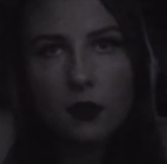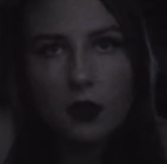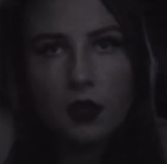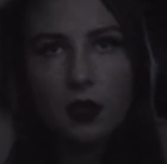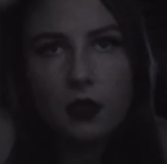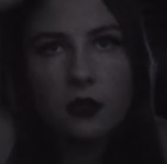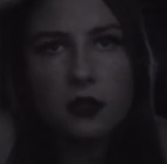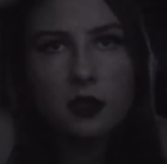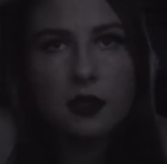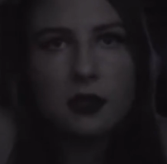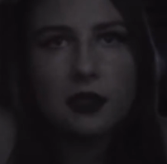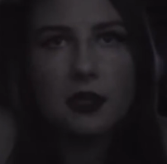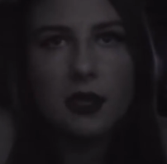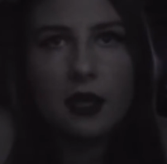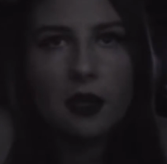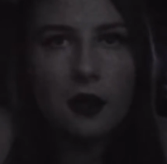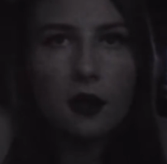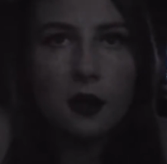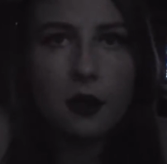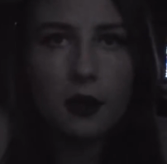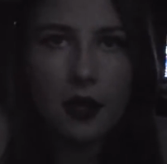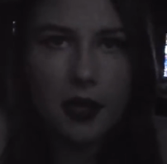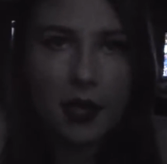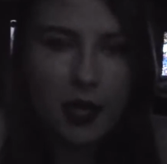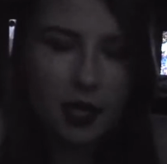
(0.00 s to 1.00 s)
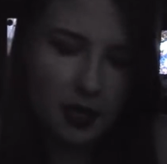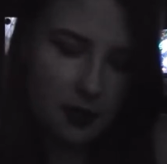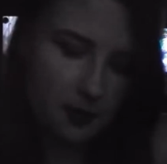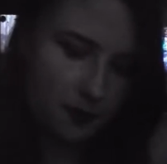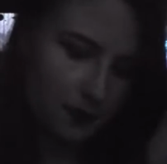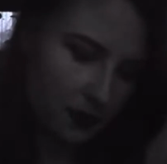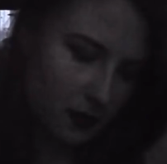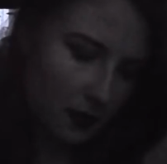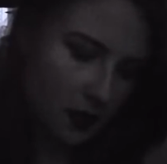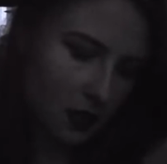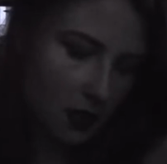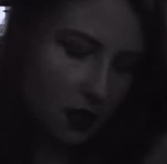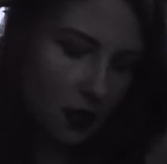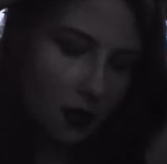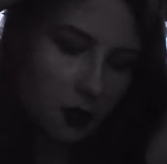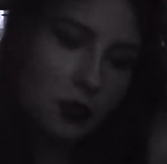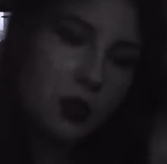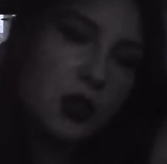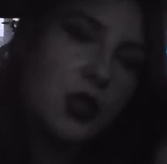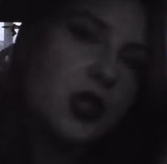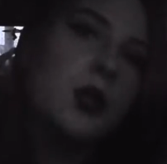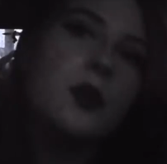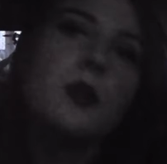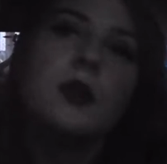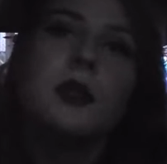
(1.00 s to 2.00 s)
she's like, oh, okay. But
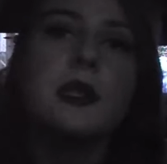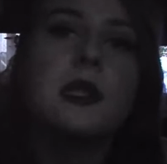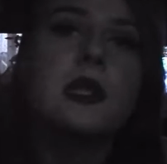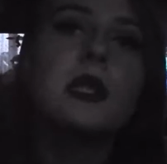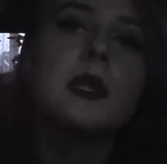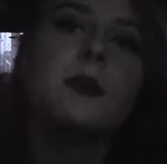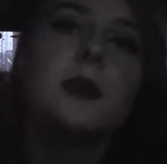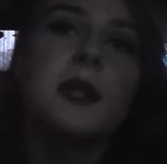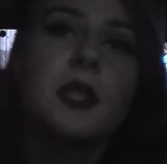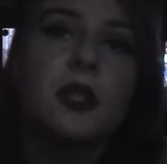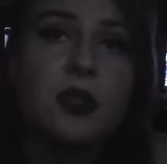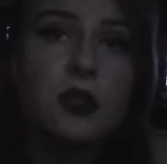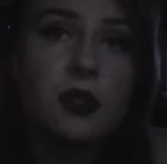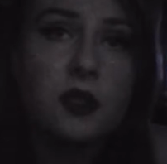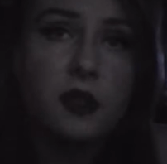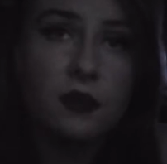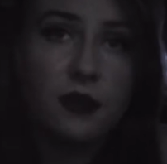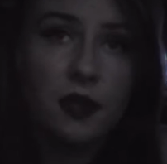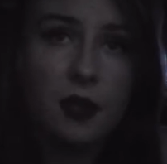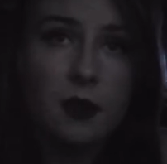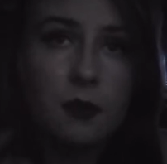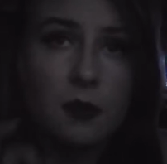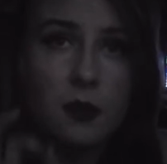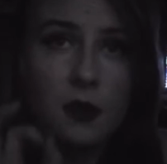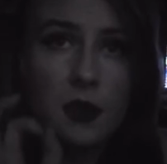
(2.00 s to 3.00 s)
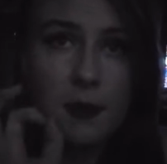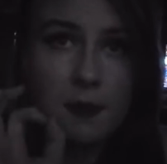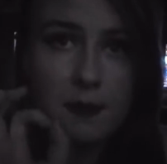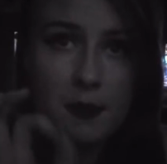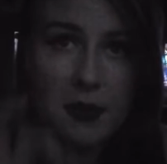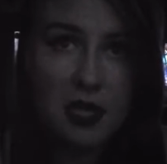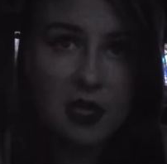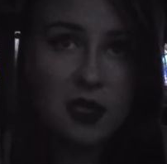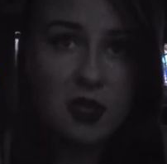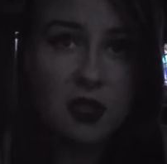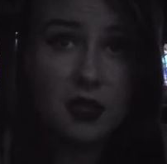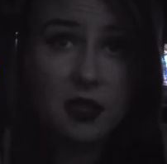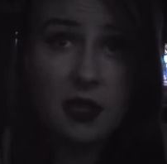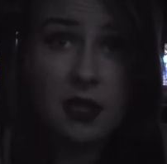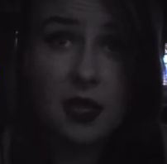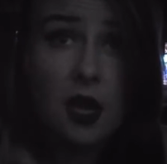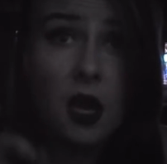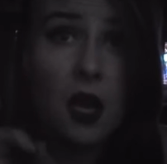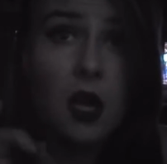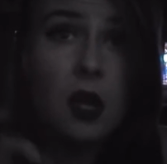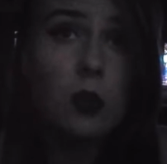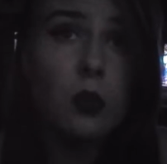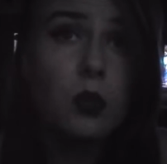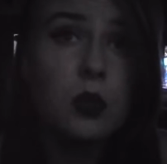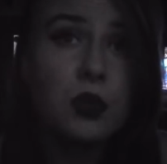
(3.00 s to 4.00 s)
she was suspicious of him immediately.
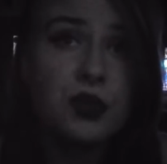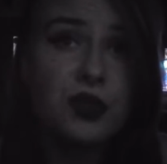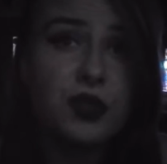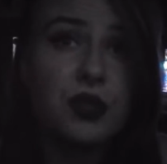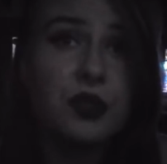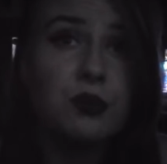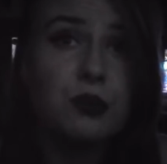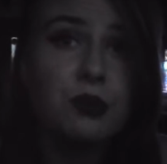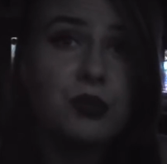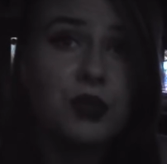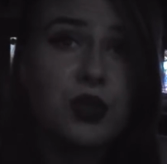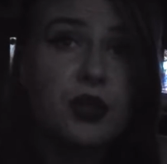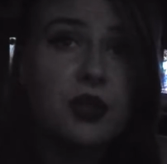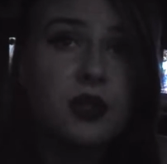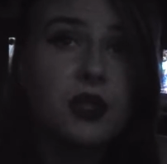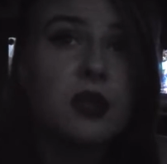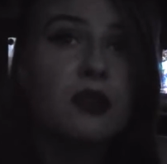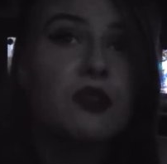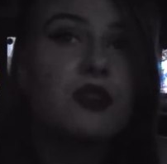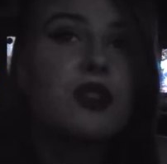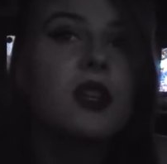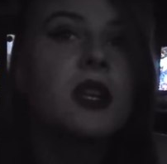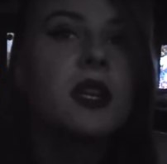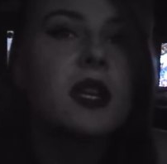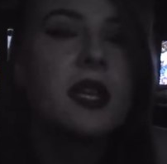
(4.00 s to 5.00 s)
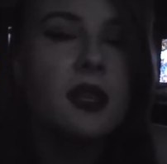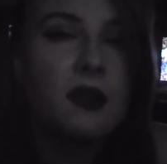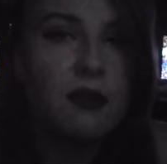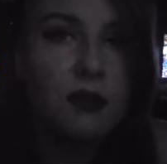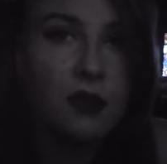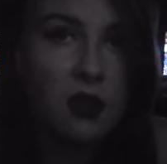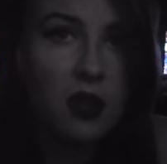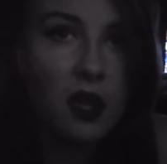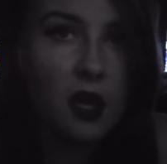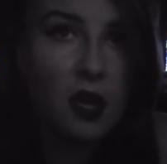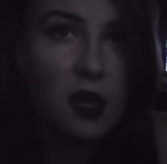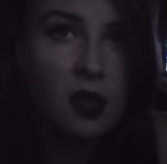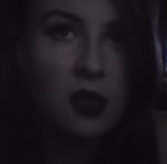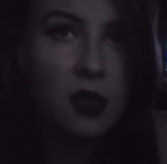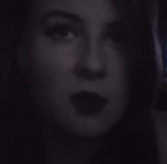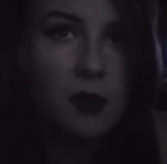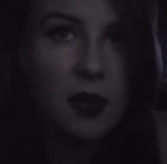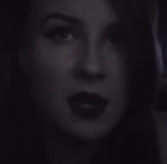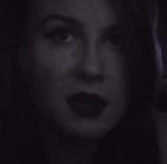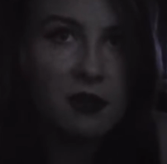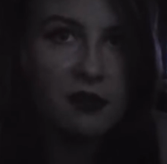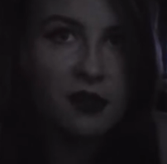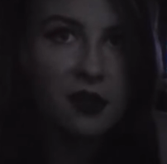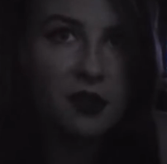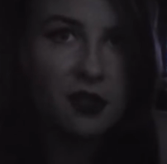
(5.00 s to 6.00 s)
I wasn't because I was trying to give the guy the
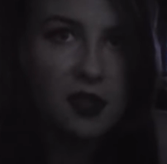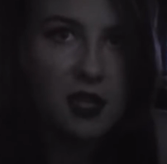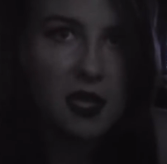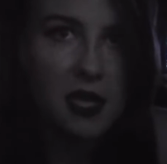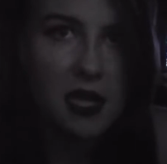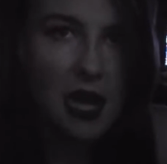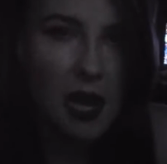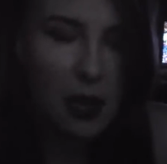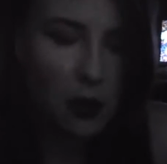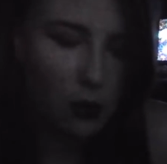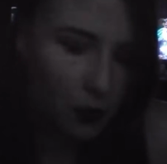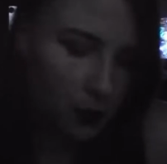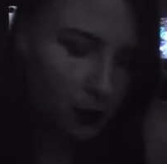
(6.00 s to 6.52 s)
benefit of the doubt.